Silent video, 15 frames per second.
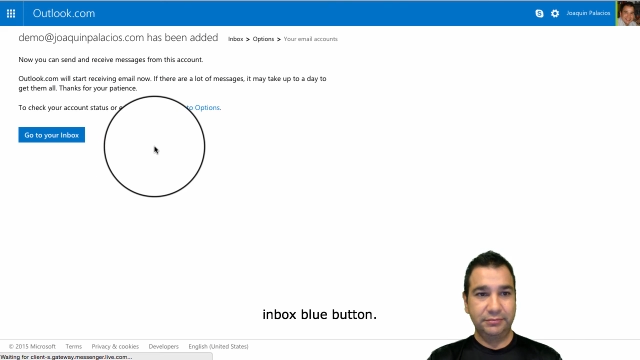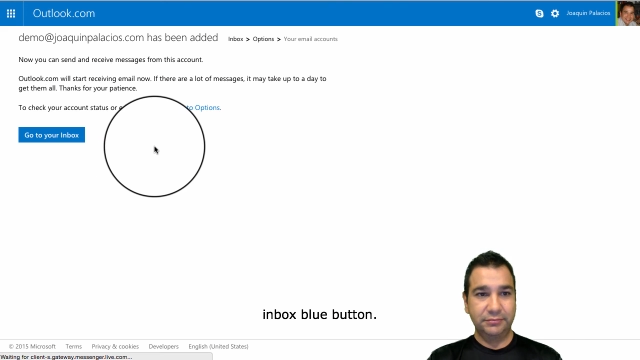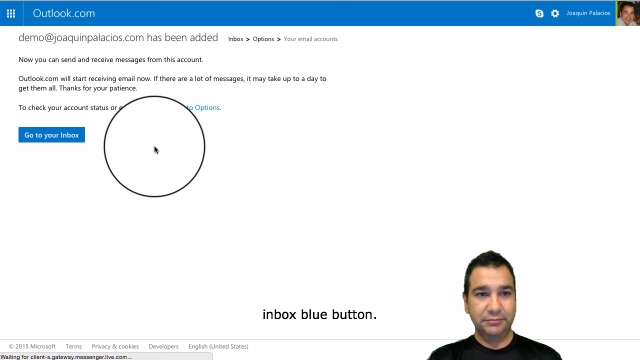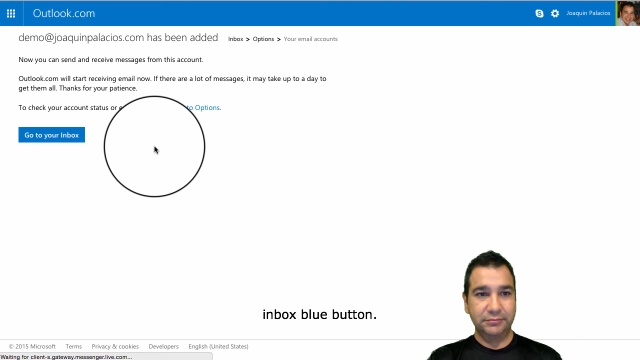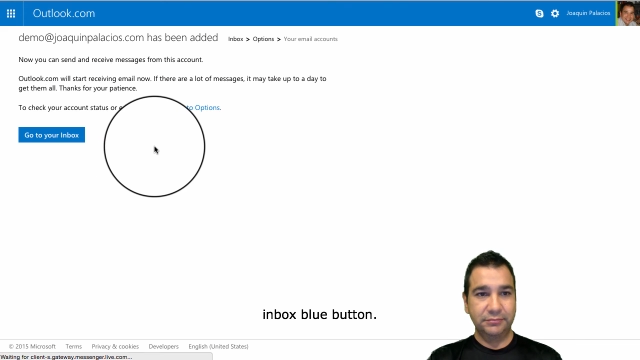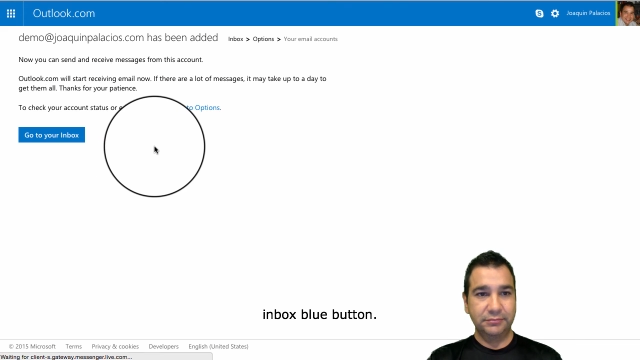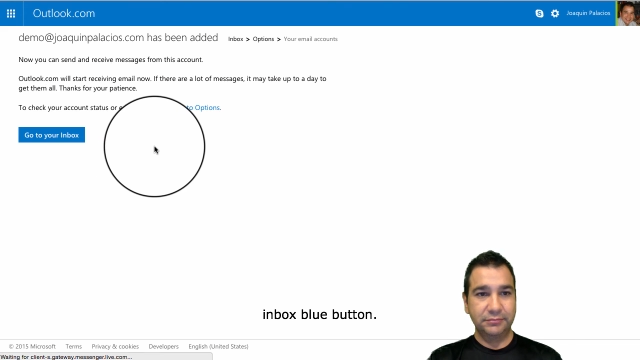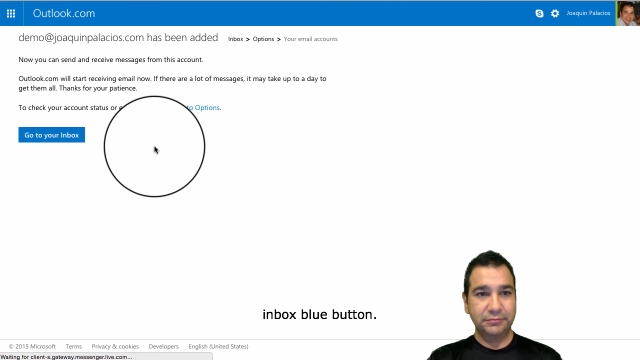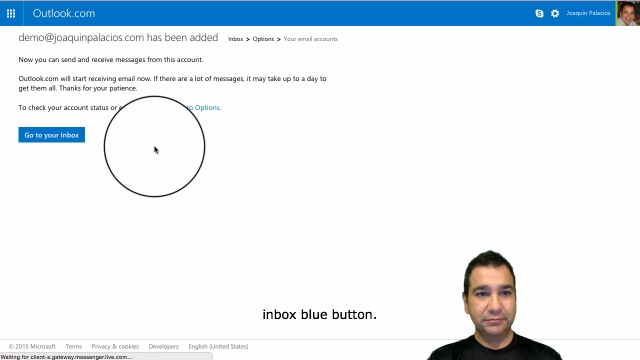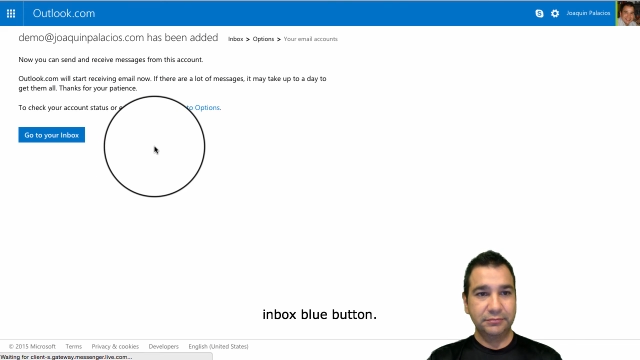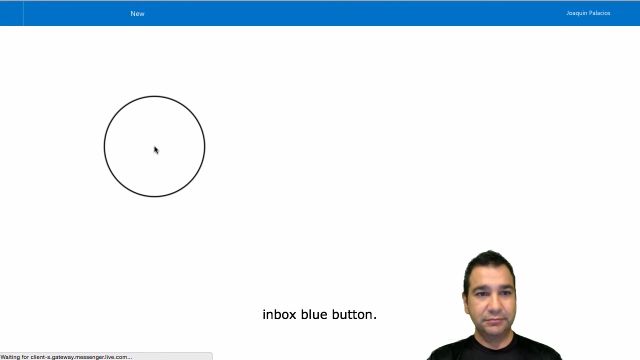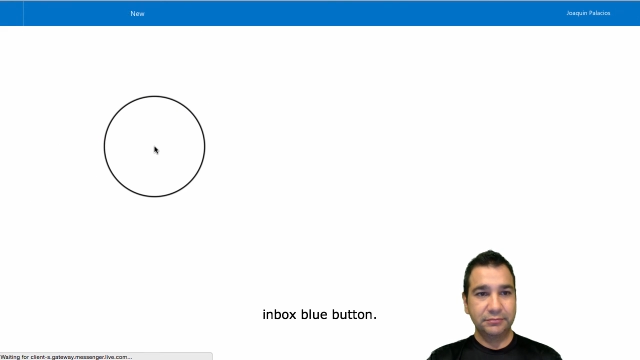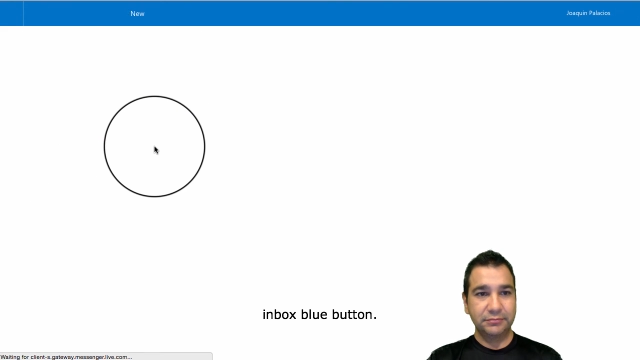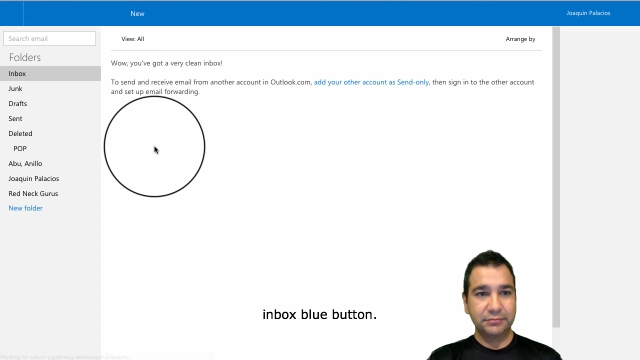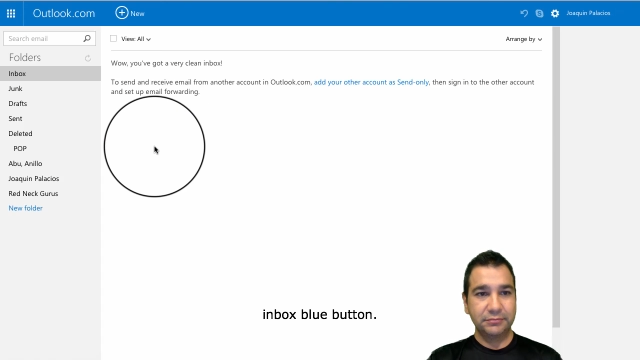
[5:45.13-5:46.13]

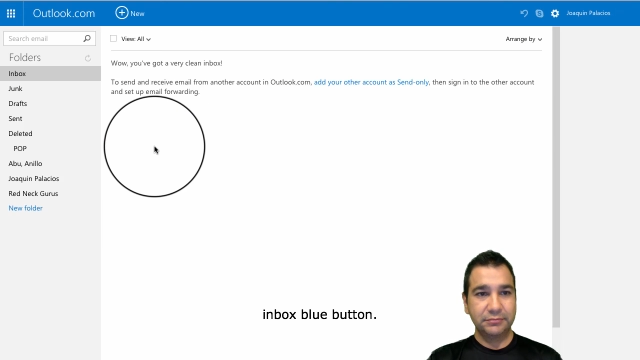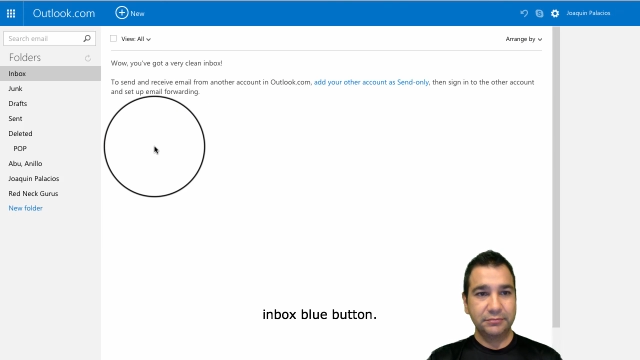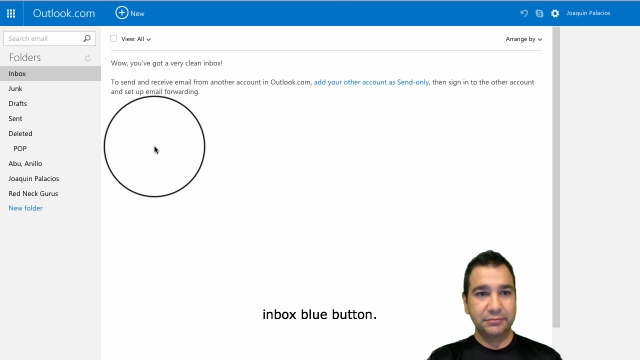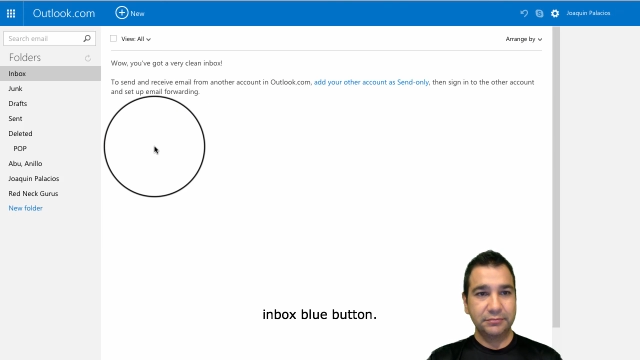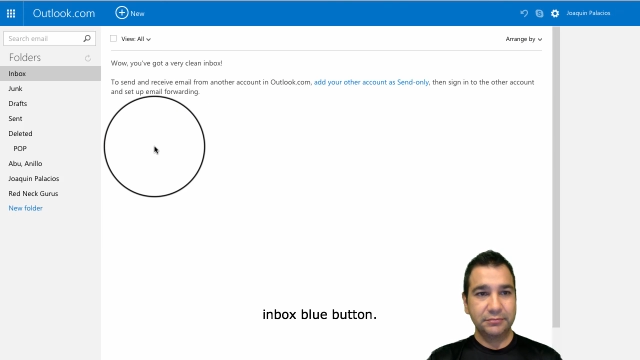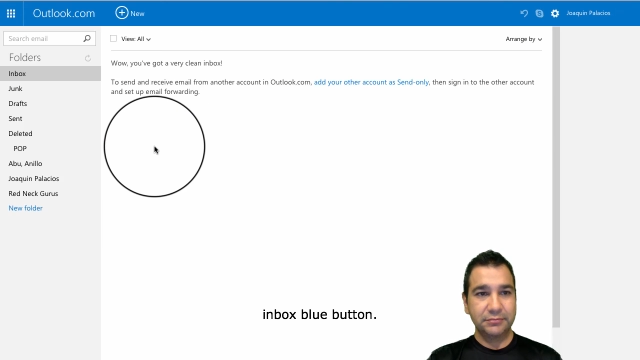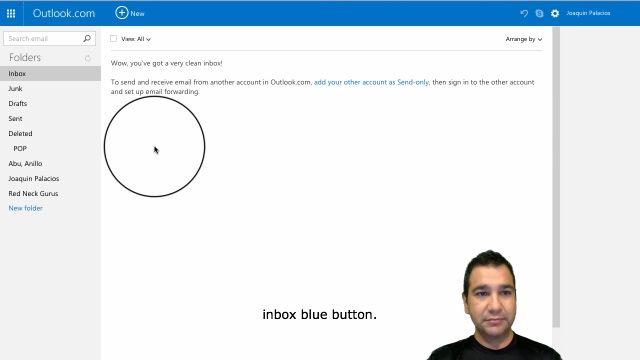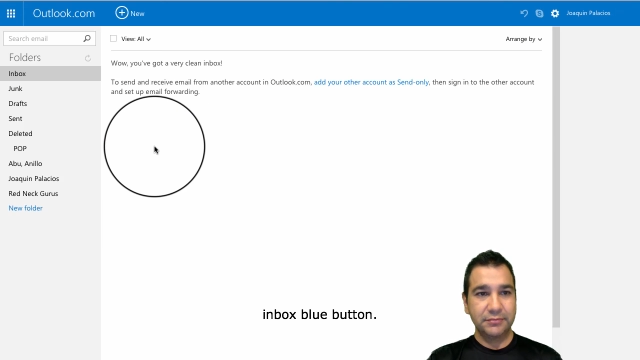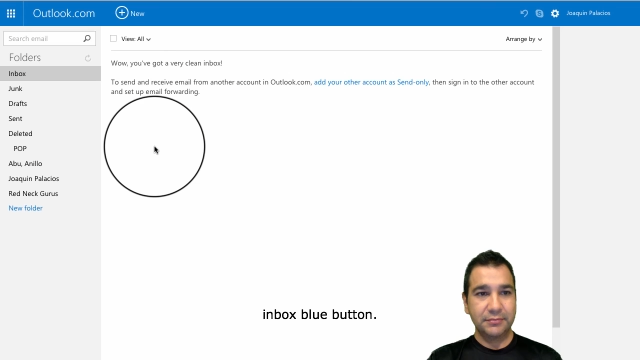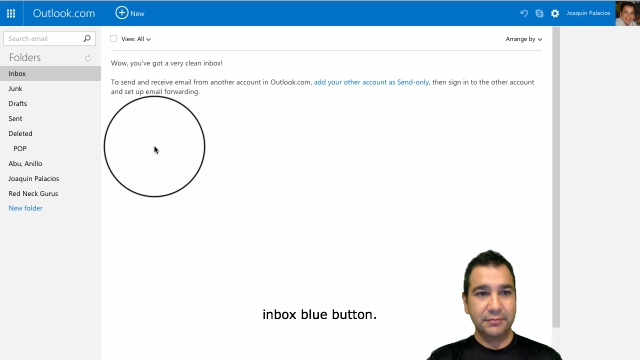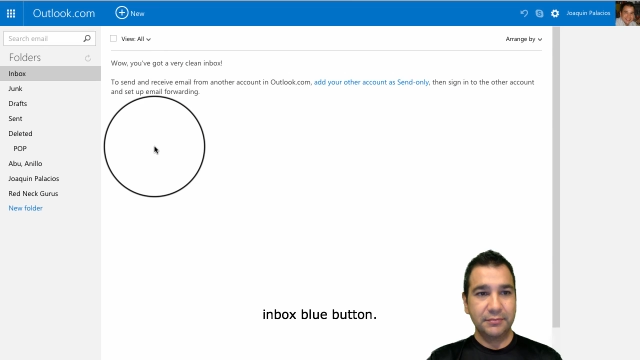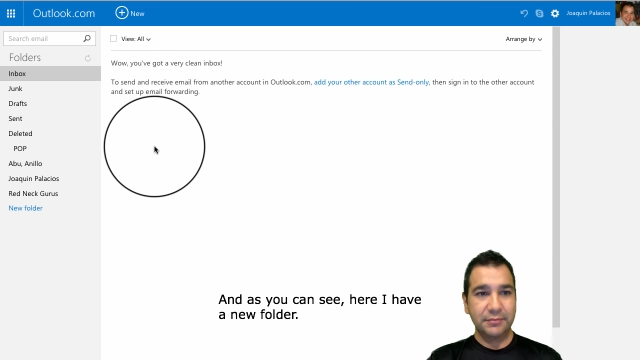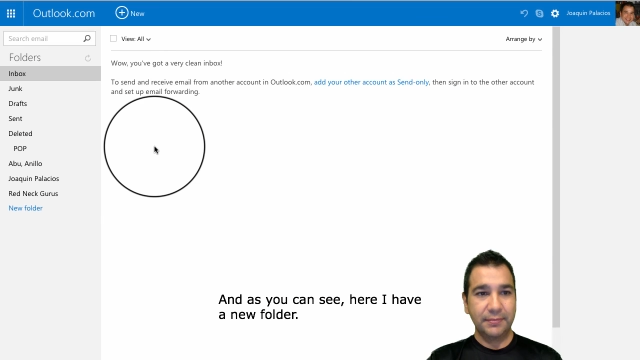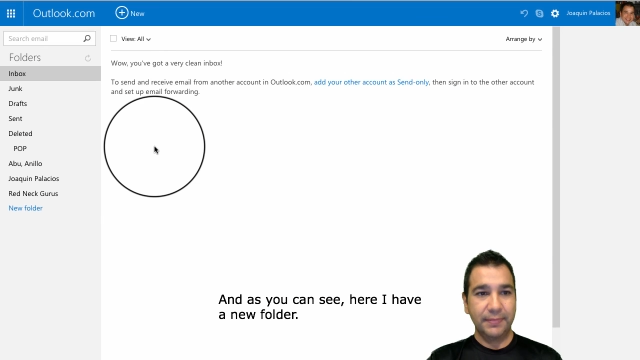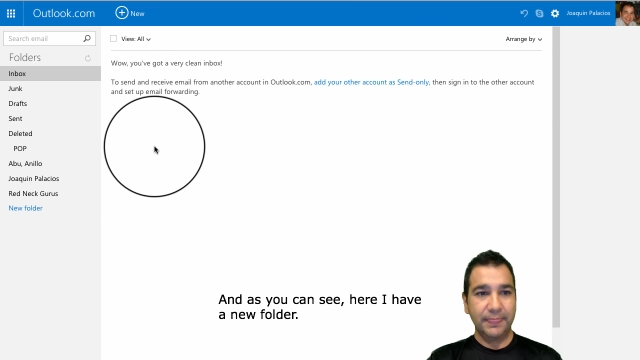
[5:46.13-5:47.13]

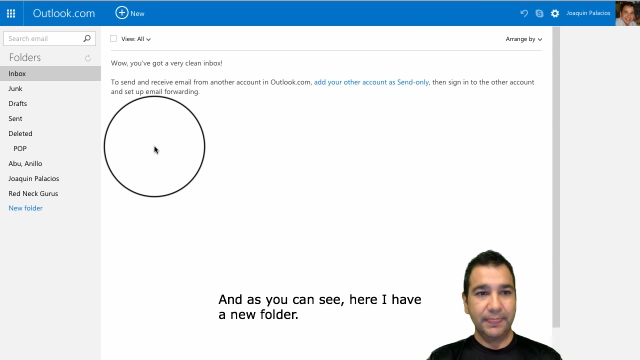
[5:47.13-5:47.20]
(no one is talking)